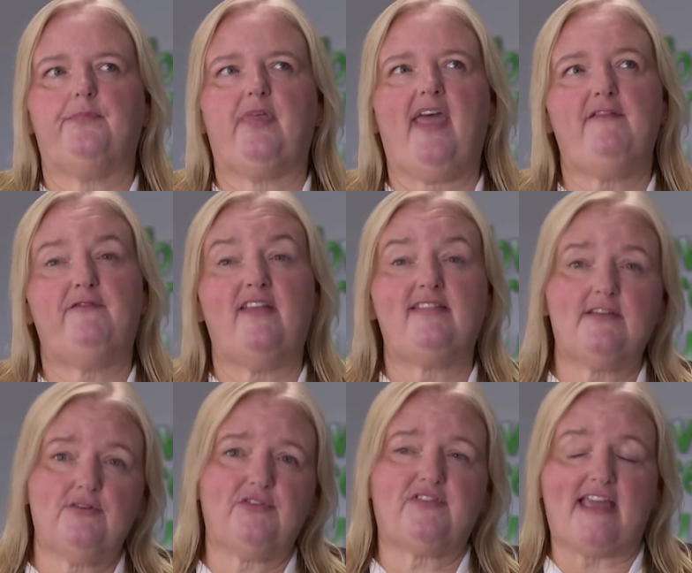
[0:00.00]
Their
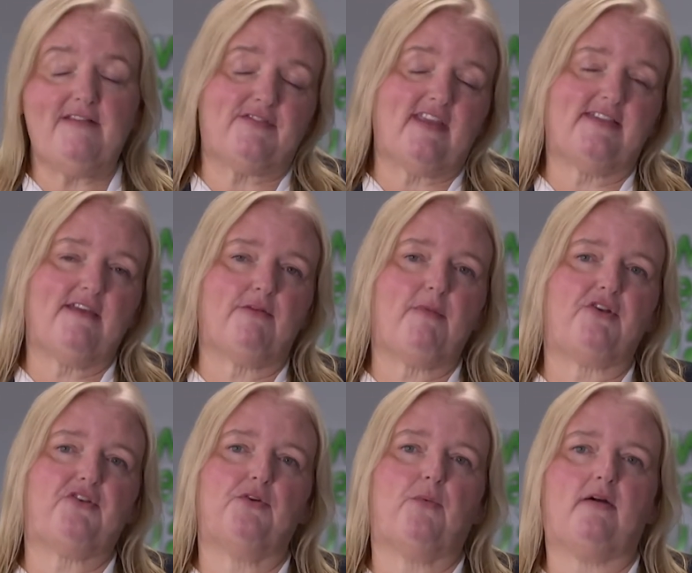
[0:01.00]
physical safety and their
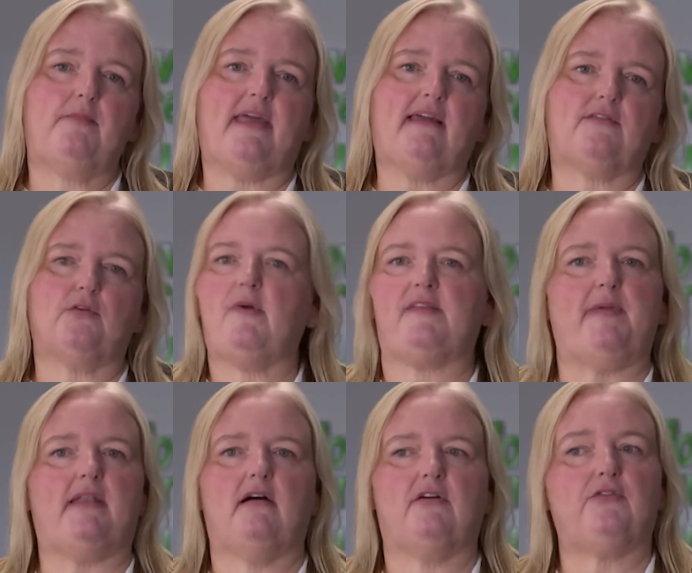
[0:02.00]
emotional well-being has always
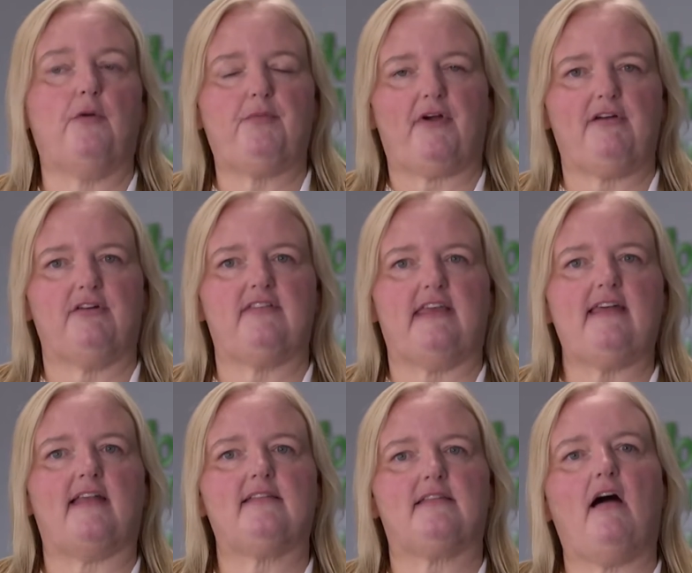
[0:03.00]
been our top priority.
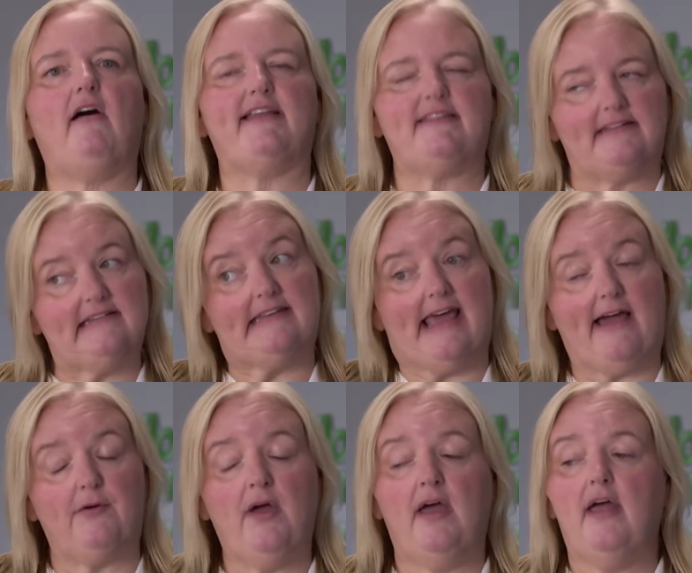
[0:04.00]
That's heightened
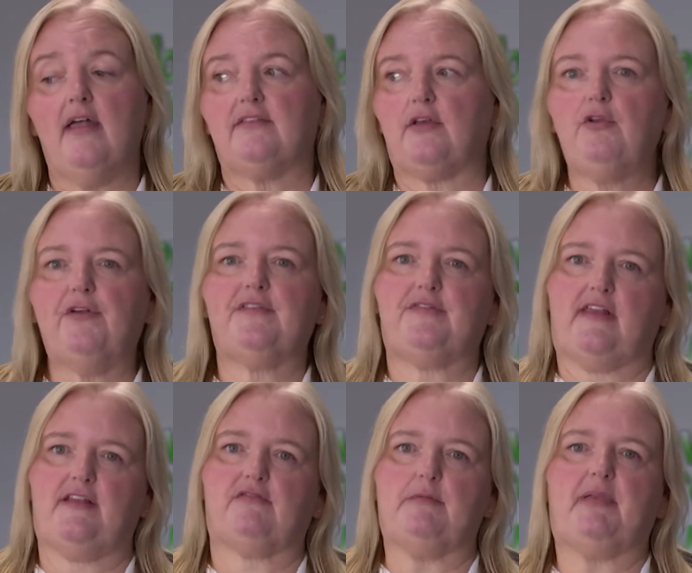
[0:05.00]
now. So lots of
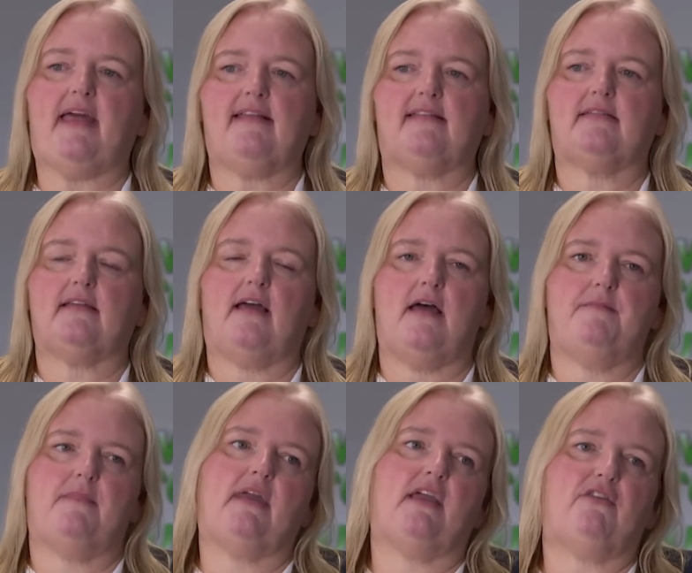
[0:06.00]
things are in place,
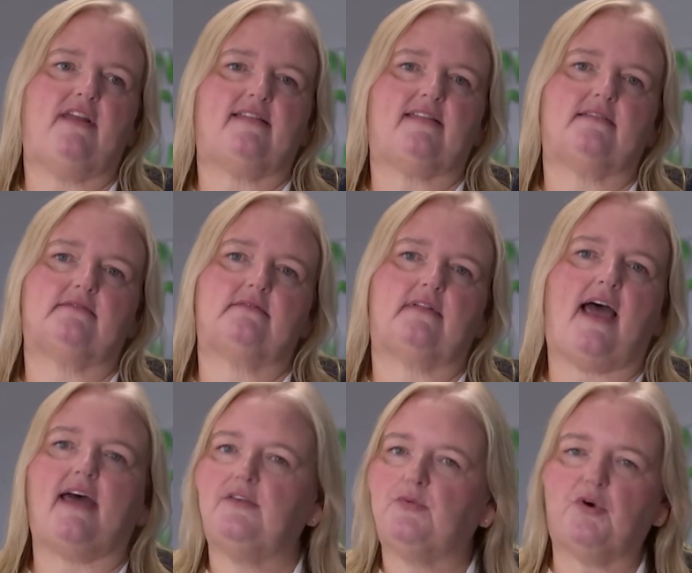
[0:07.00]
increased
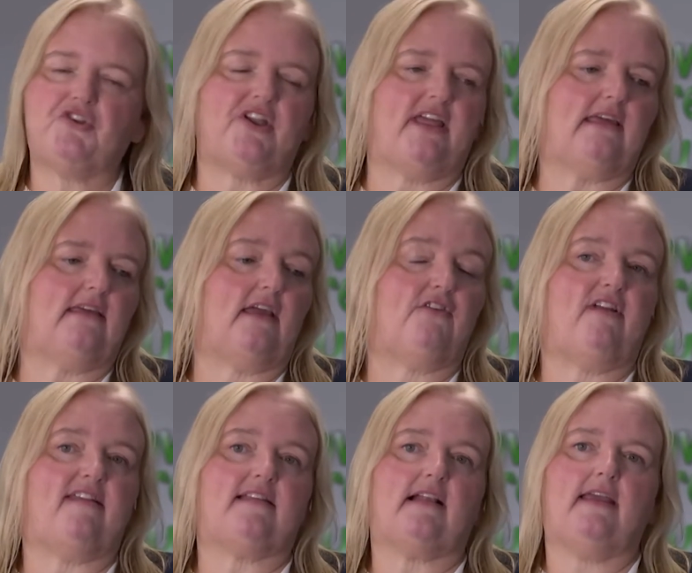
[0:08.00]
hand washing,
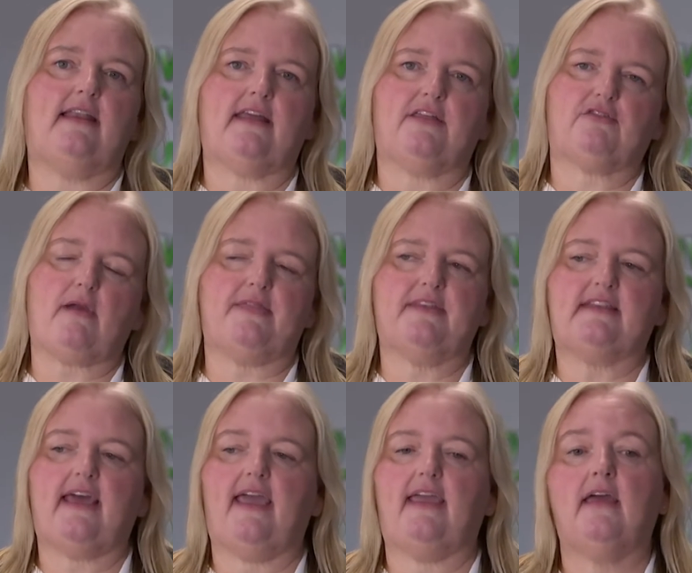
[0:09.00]
increased cleaning throughout the
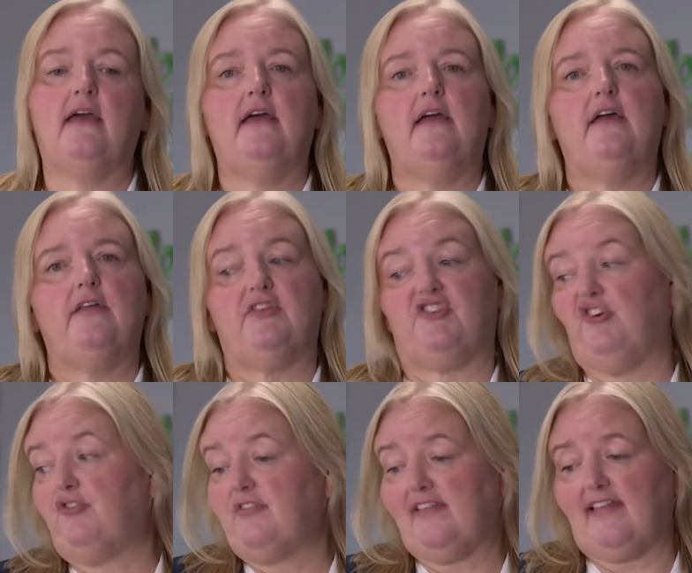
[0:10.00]
day. The
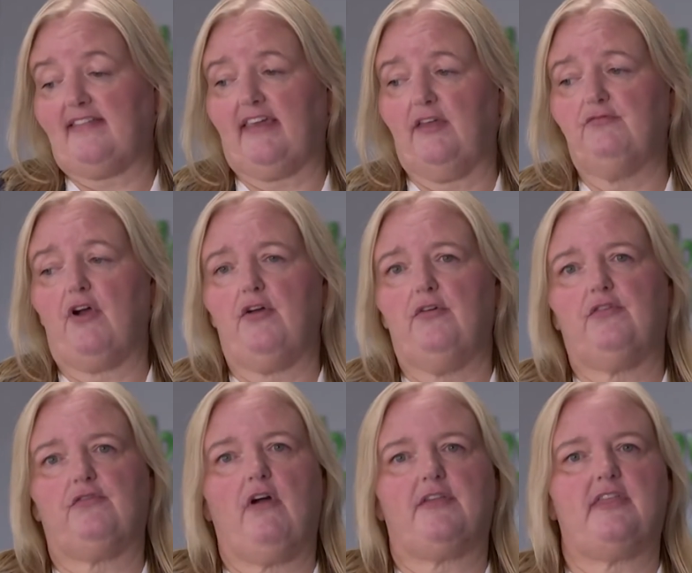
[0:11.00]
children are sitting in
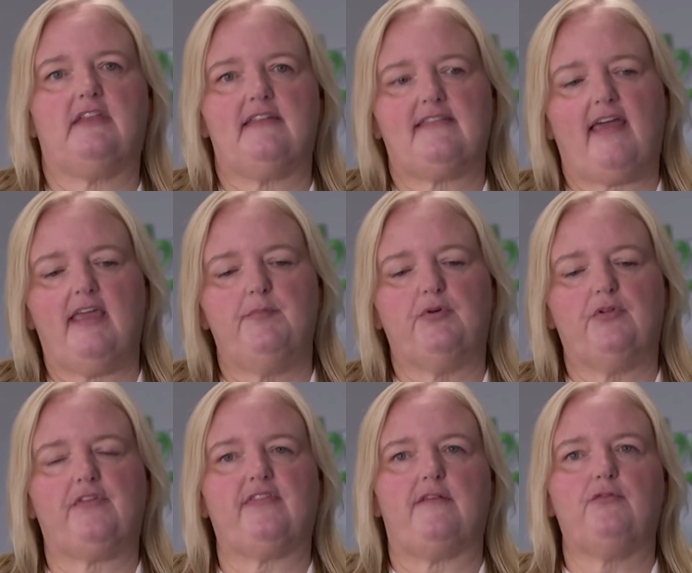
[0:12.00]
rows rather than at
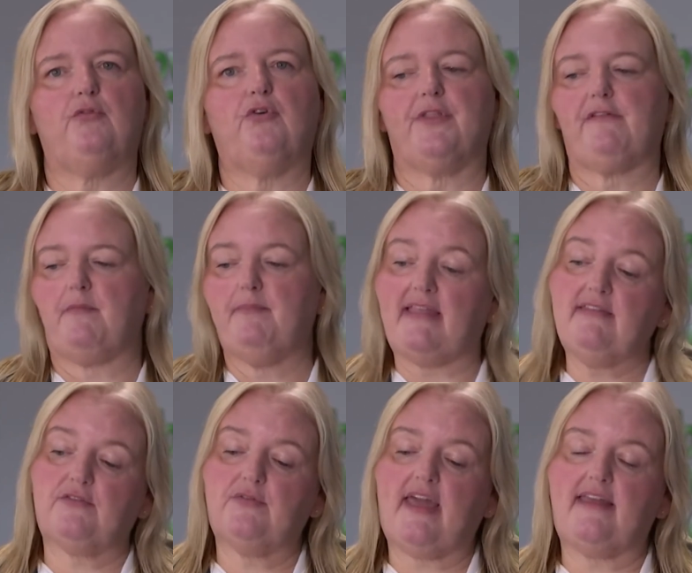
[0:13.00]
tables. They've all got their own
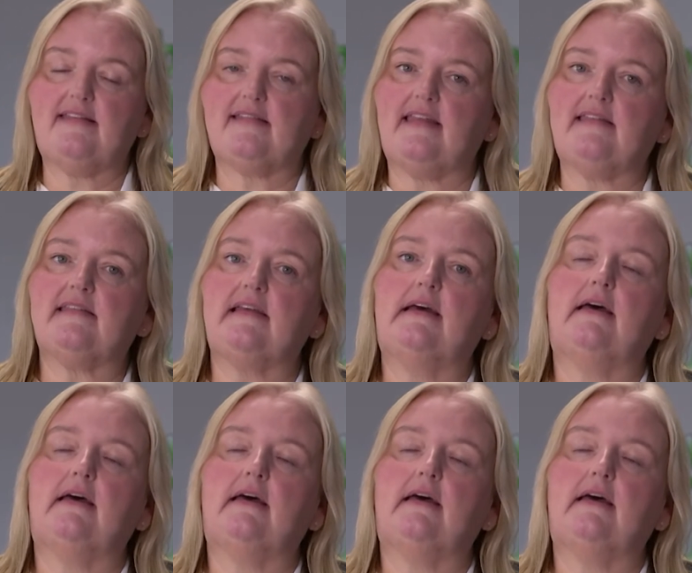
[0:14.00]
pencil cases.